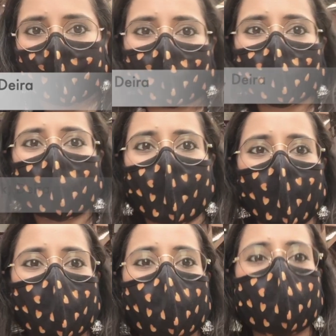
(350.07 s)
to the
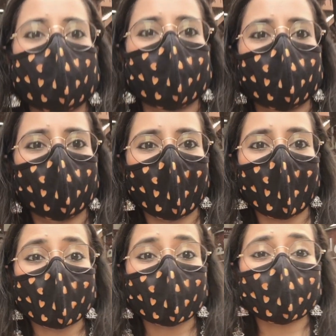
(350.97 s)
Gold Souk
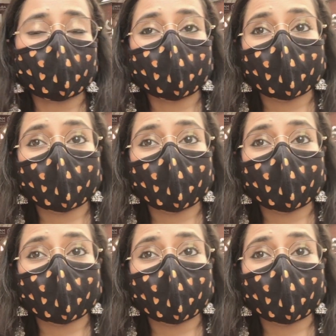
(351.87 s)
and